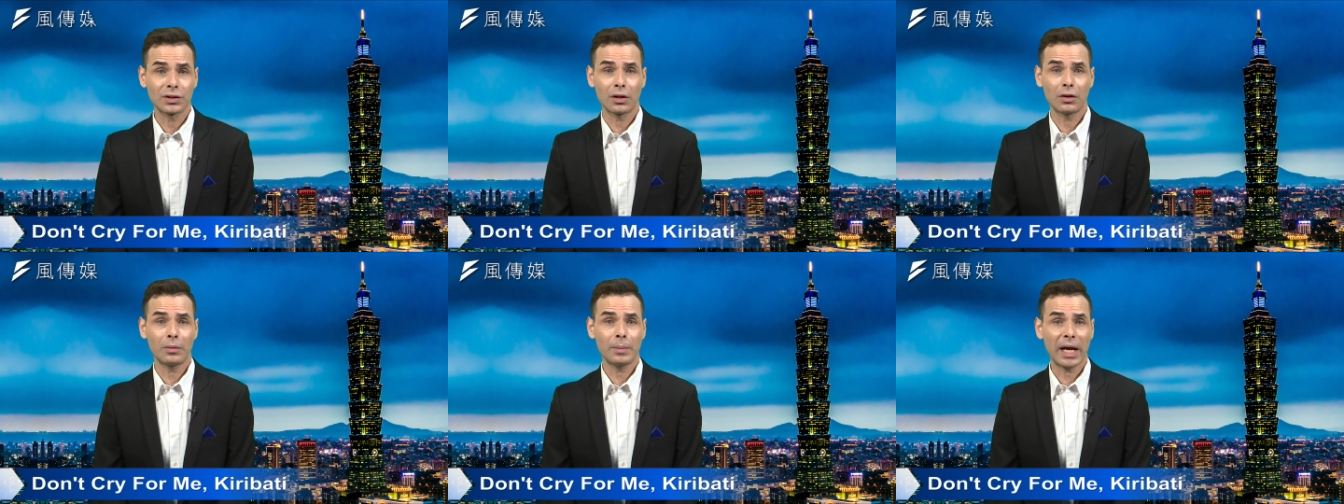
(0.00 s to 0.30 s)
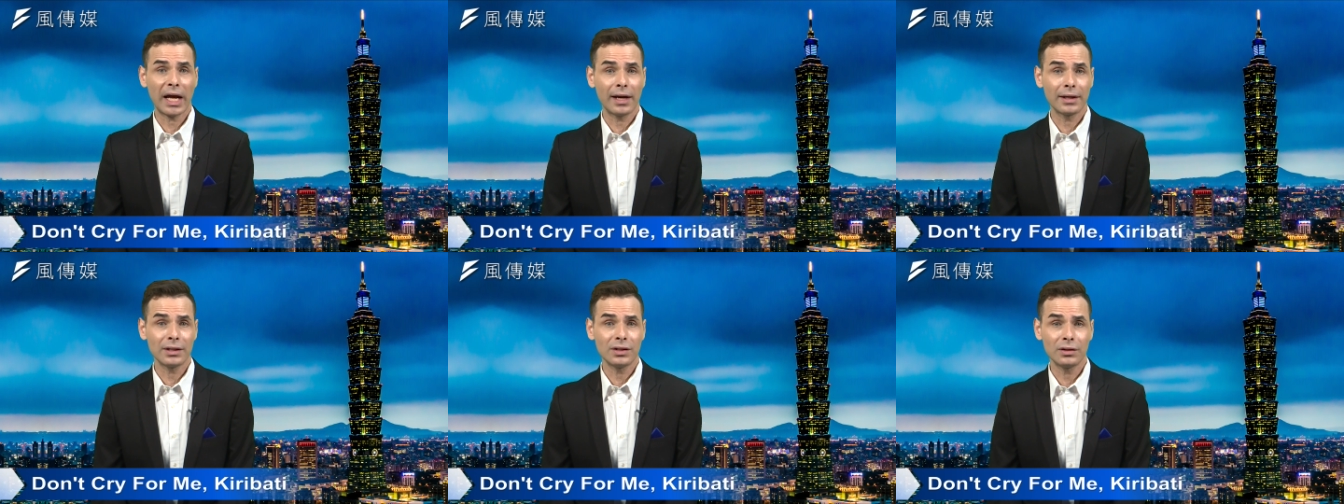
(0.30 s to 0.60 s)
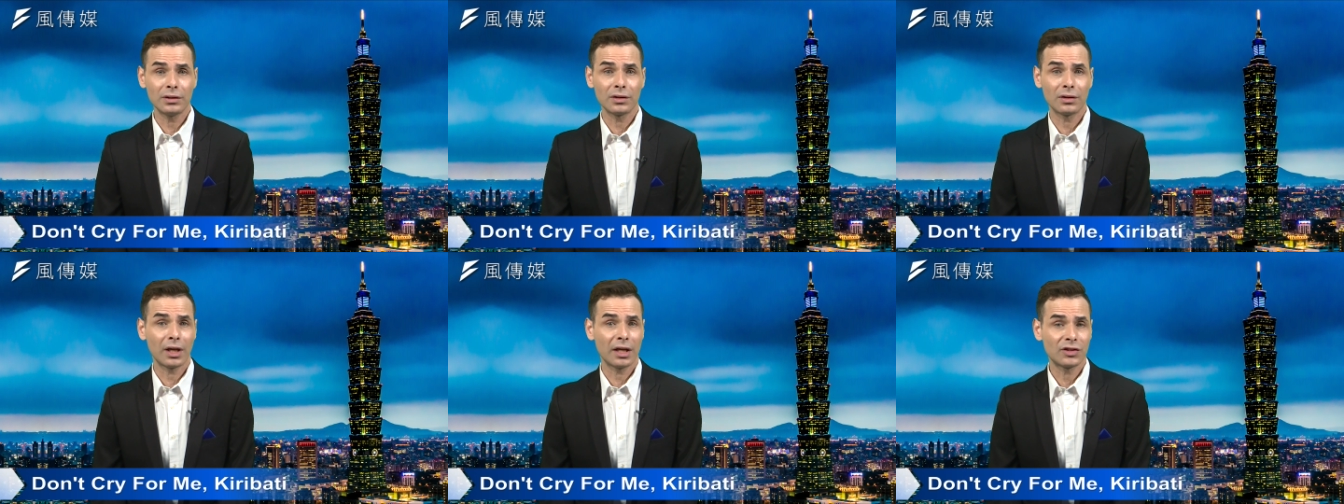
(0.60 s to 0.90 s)

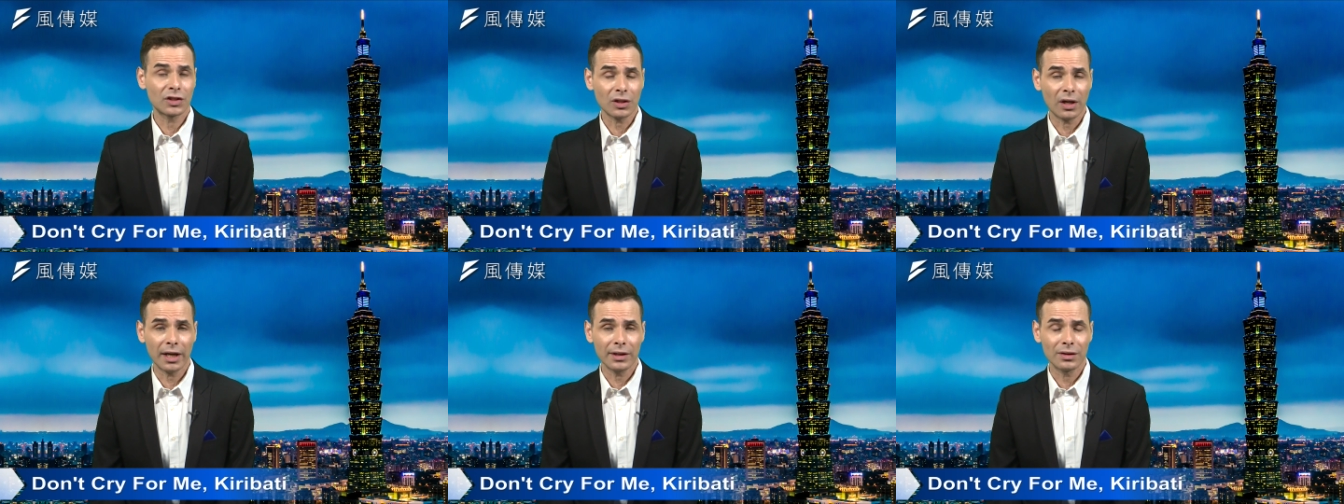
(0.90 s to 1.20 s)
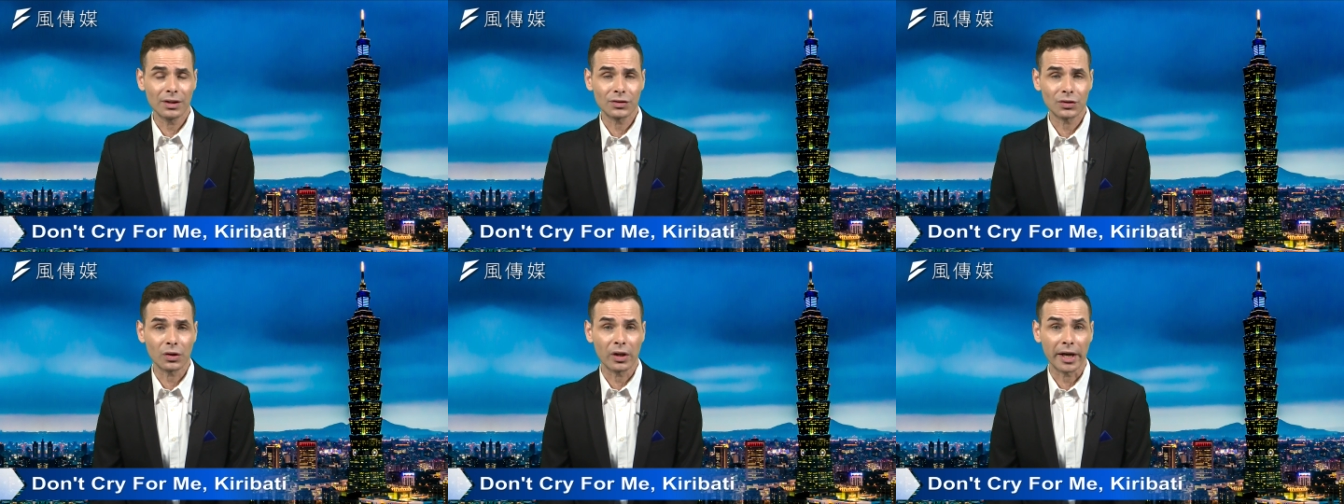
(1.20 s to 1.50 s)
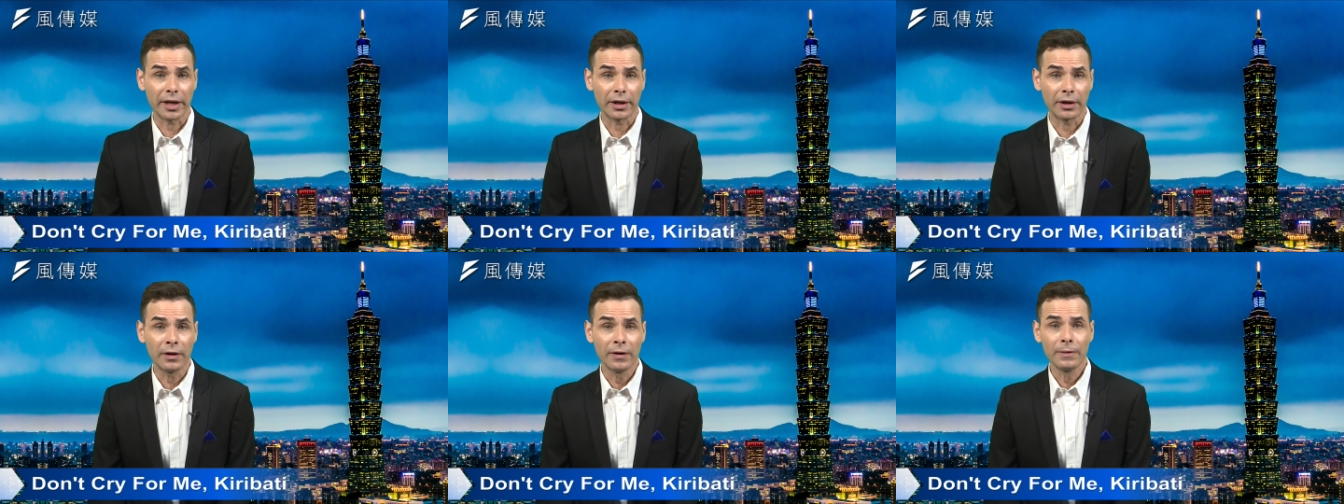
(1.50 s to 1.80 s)
Kiribati, they signed this
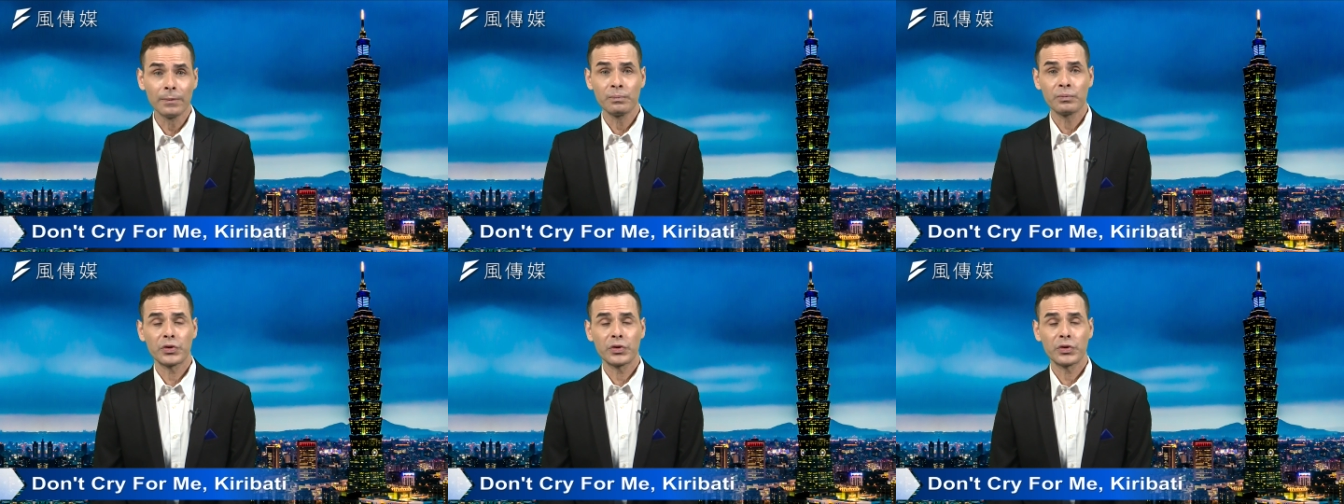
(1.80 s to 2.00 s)
letter.